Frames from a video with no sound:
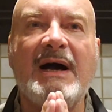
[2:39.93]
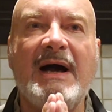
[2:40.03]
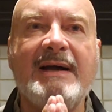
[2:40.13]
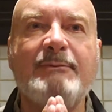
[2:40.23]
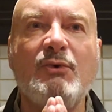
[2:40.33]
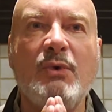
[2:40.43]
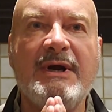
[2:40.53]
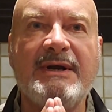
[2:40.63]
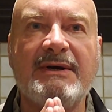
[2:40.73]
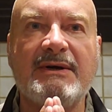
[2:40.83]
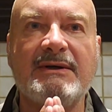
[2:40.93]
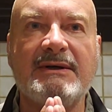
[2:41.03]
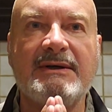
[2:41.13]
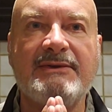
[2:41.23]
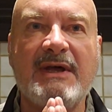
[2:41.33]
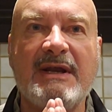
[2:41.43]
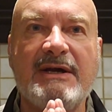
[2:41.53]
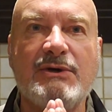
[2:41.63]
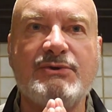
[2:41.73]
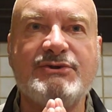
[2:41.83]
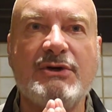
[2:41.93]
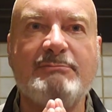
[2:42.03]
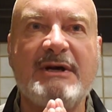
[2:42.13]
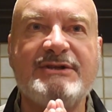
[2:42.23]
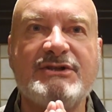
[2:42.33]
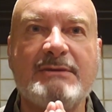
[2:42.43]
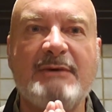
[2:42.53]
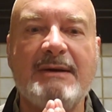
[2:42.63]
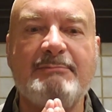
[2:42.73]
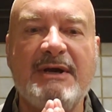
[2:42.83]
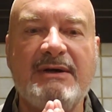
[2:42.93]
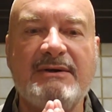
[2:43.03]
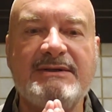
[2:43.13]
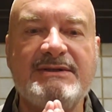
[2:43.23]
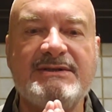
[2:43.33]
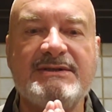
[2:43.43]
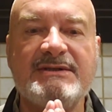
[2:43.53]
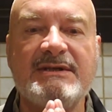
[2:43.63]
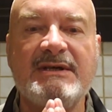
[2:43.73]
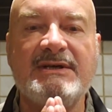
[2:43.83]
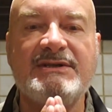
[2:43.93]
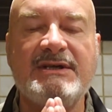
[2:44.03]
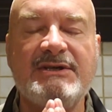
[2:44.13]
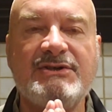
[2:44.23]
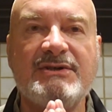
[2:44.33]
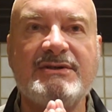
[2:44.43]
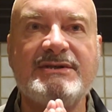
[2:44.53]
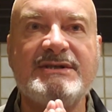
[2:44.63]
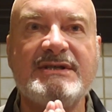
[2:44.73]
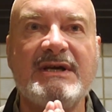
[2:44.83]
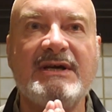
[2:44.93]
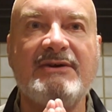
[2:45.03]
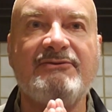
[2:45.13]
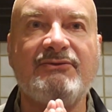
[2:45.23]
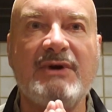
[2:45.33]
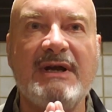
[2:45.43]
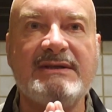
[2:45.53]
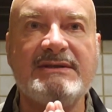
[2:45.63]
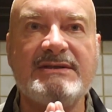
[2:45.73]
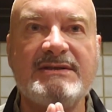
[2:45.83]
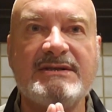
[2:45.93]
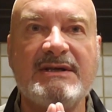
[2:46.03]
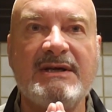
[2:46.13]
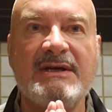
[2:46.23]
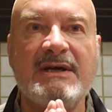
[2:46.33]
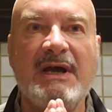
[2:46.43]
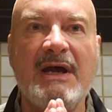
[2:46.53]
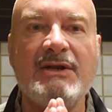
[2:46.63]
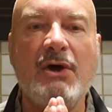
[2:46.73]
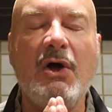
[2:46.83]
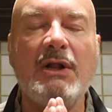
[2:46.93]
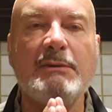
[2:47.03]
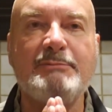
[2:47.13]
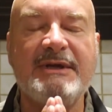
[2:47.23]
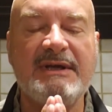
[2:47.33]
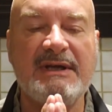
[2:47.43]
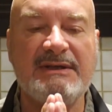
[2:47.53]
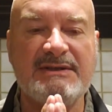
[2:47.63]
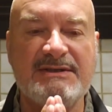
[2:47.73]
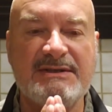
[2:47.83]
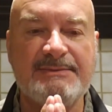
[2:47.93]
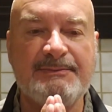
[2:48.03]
I am aware that I owe so much to my parents, teachers, friends, and all beings.